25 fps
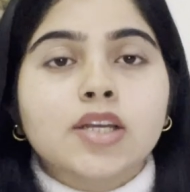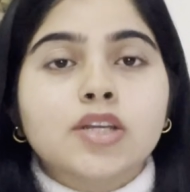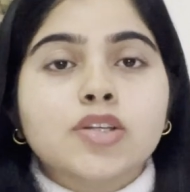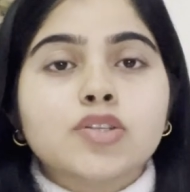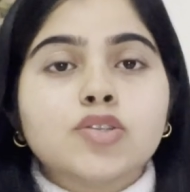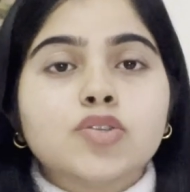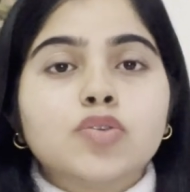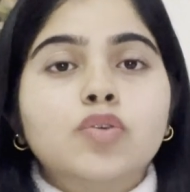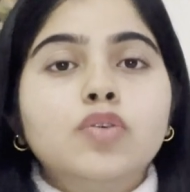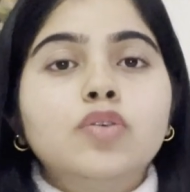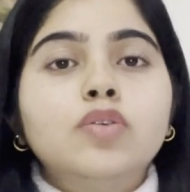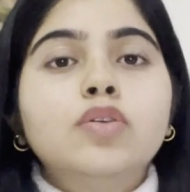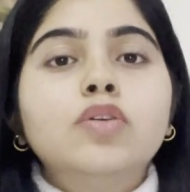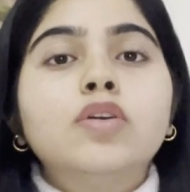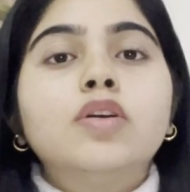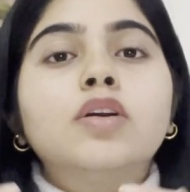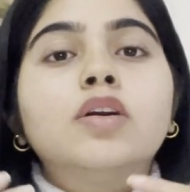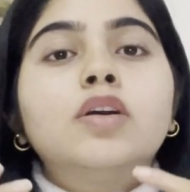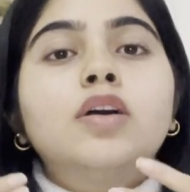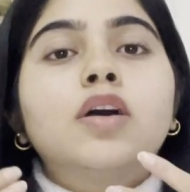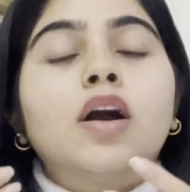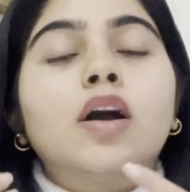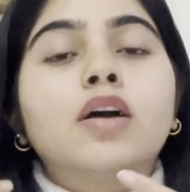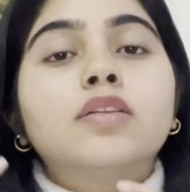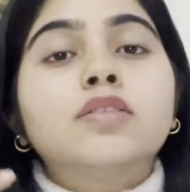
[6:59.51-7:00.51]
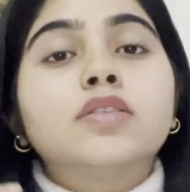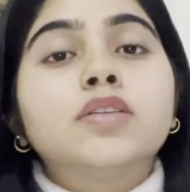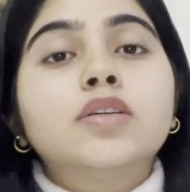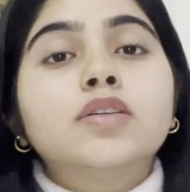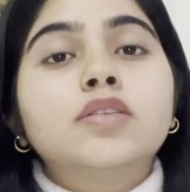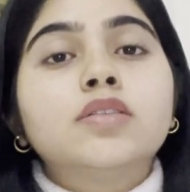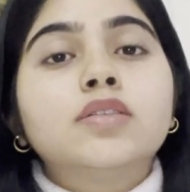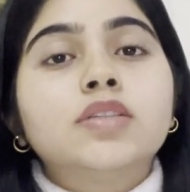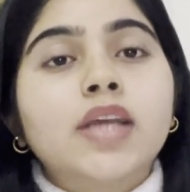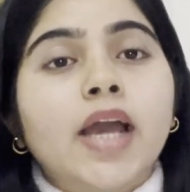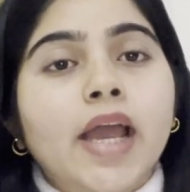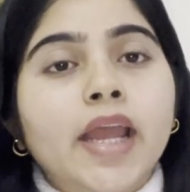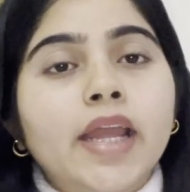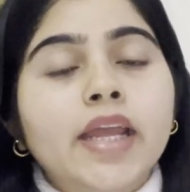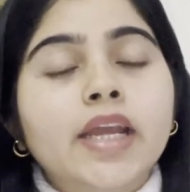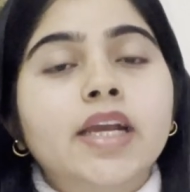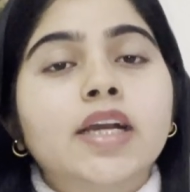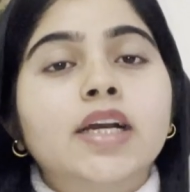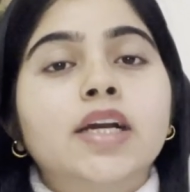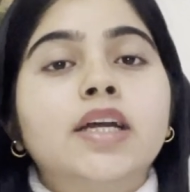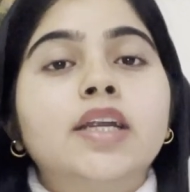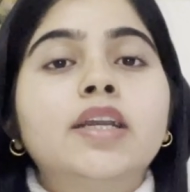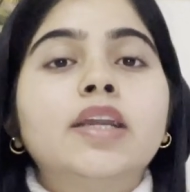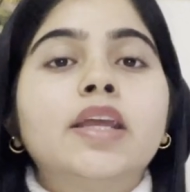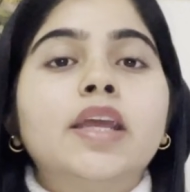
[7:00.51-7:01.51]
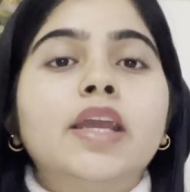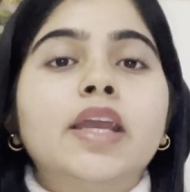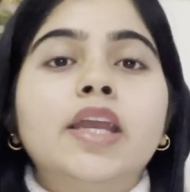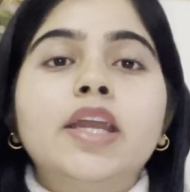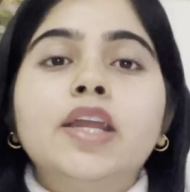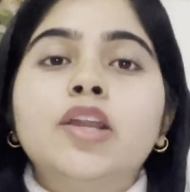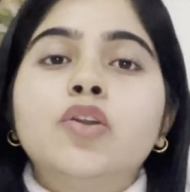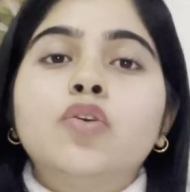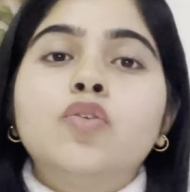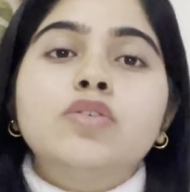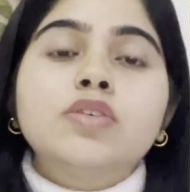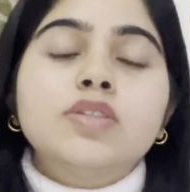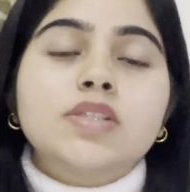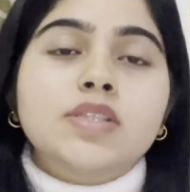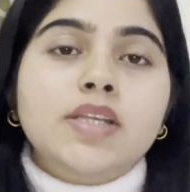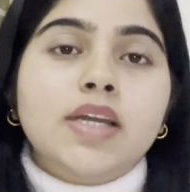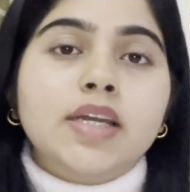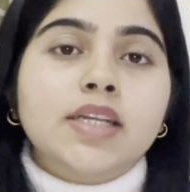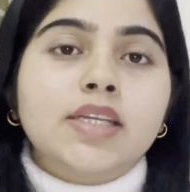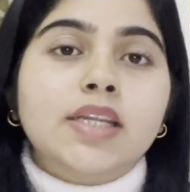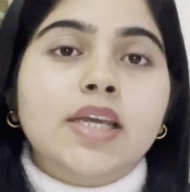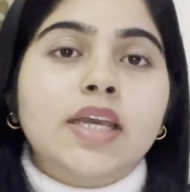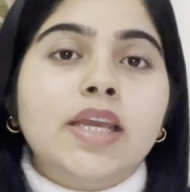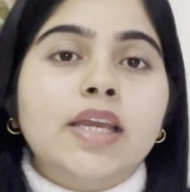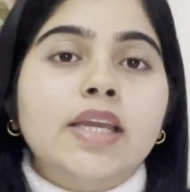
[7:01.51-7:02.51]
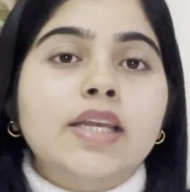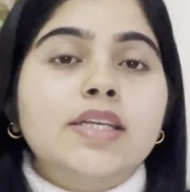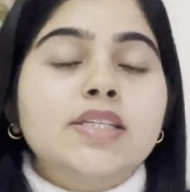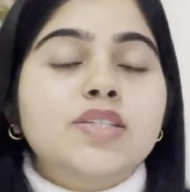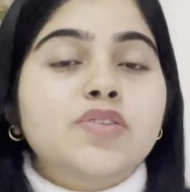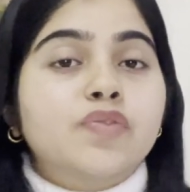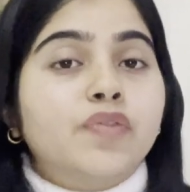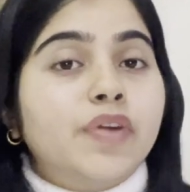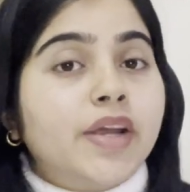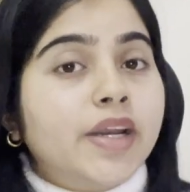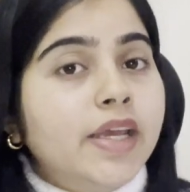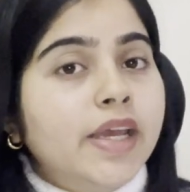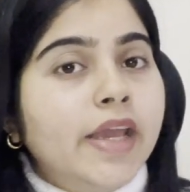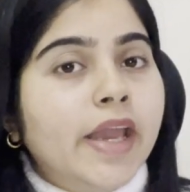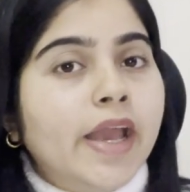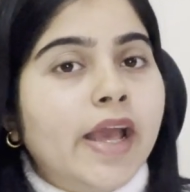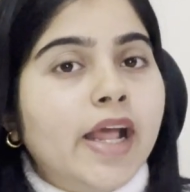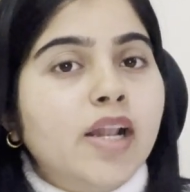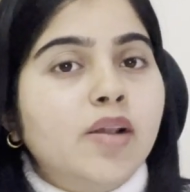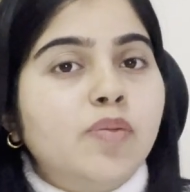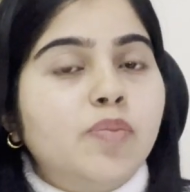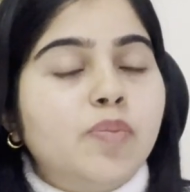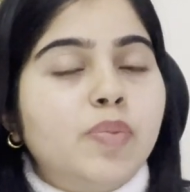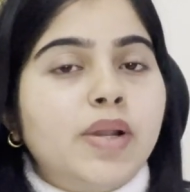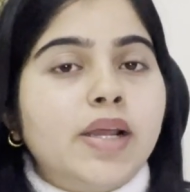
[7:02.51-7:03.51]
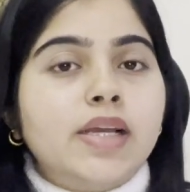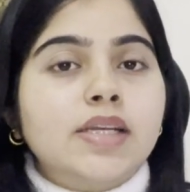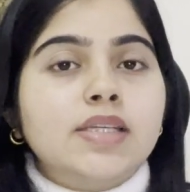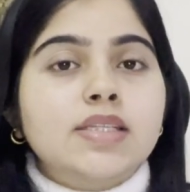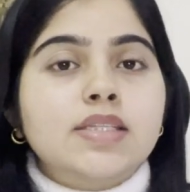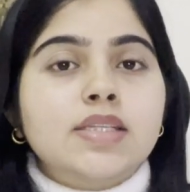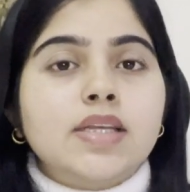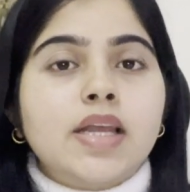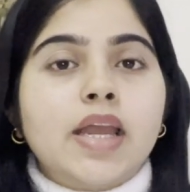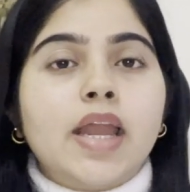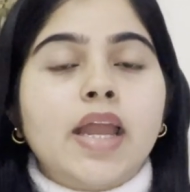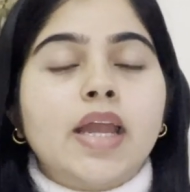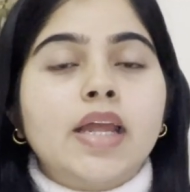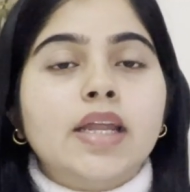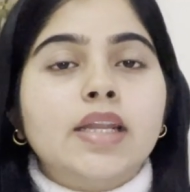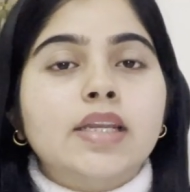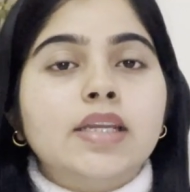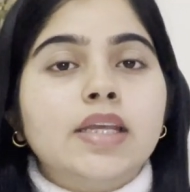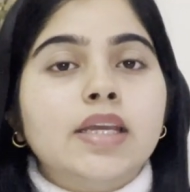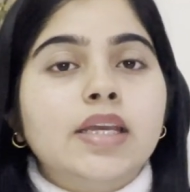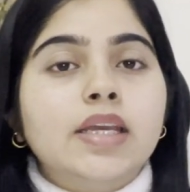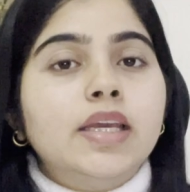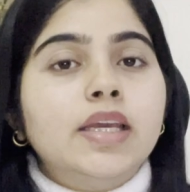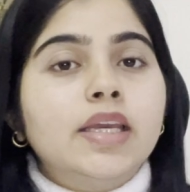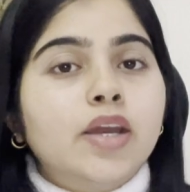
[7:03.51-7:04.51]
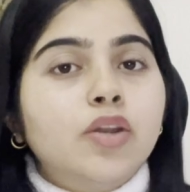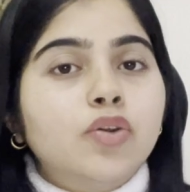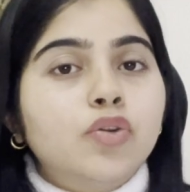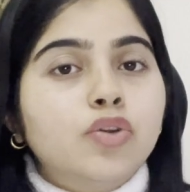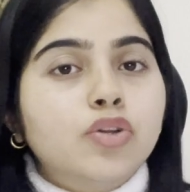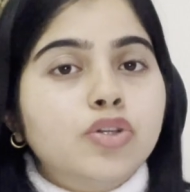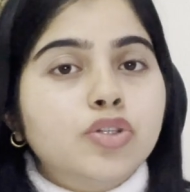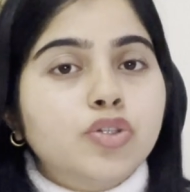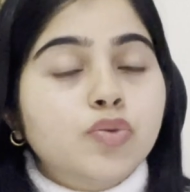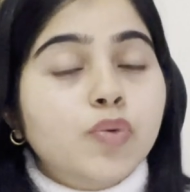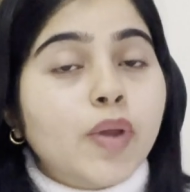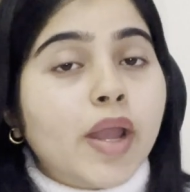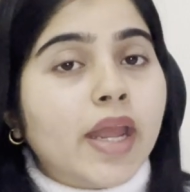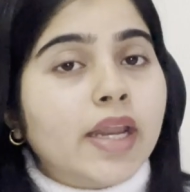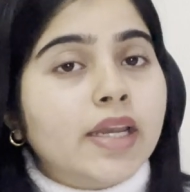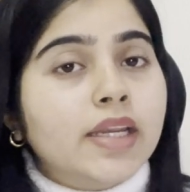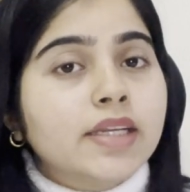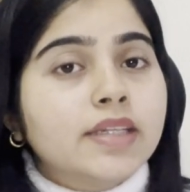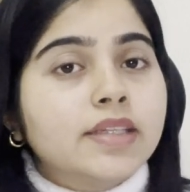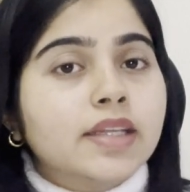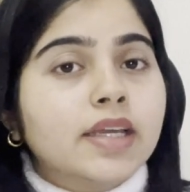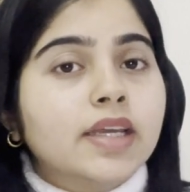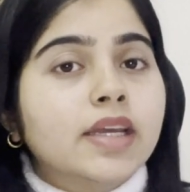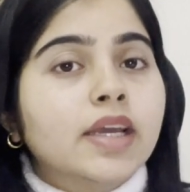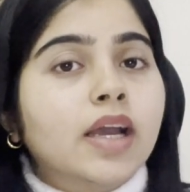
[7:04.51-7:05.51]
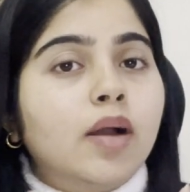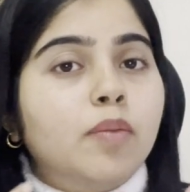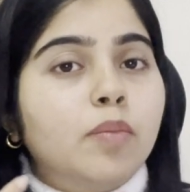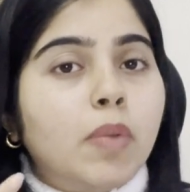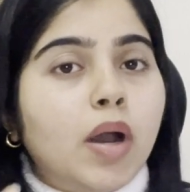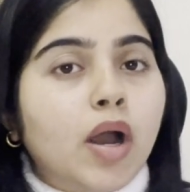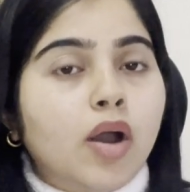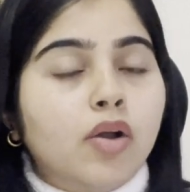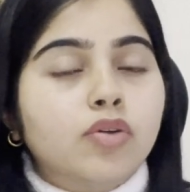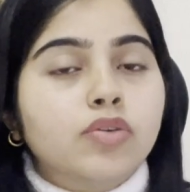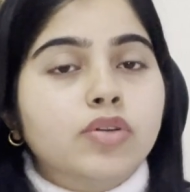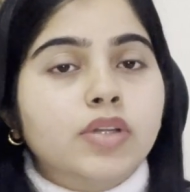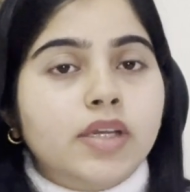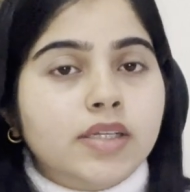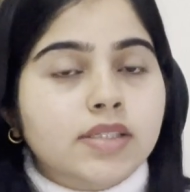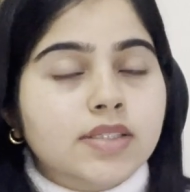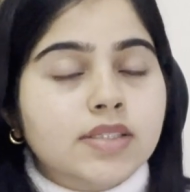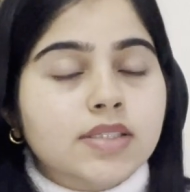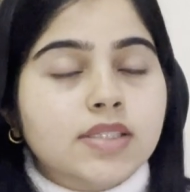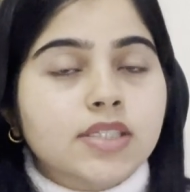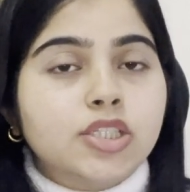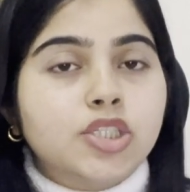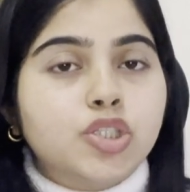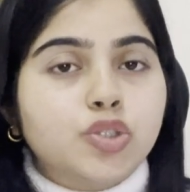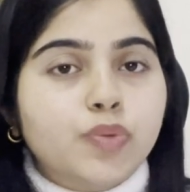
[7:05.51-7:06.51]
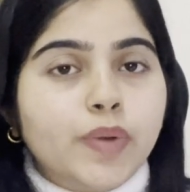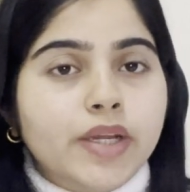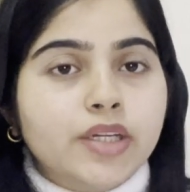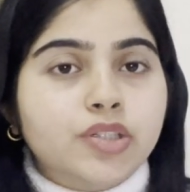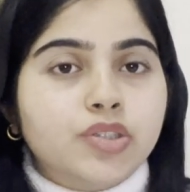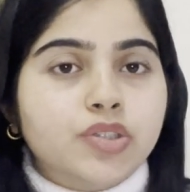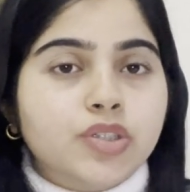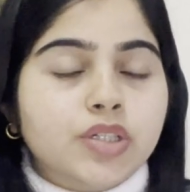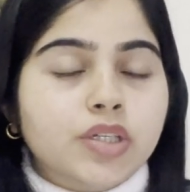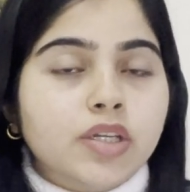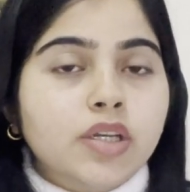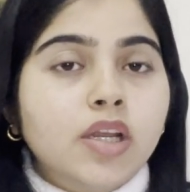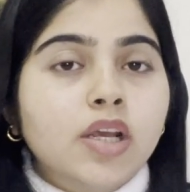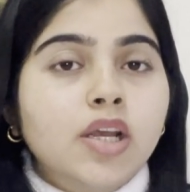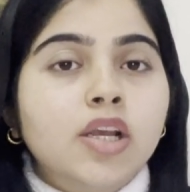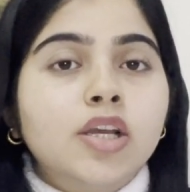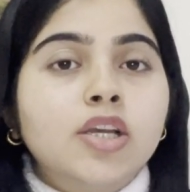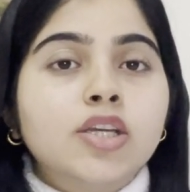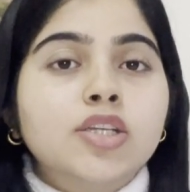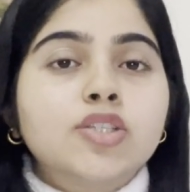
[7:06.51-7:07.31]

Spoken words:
So the tiger, he knows that he is very helpless and cannot do anything about his situation.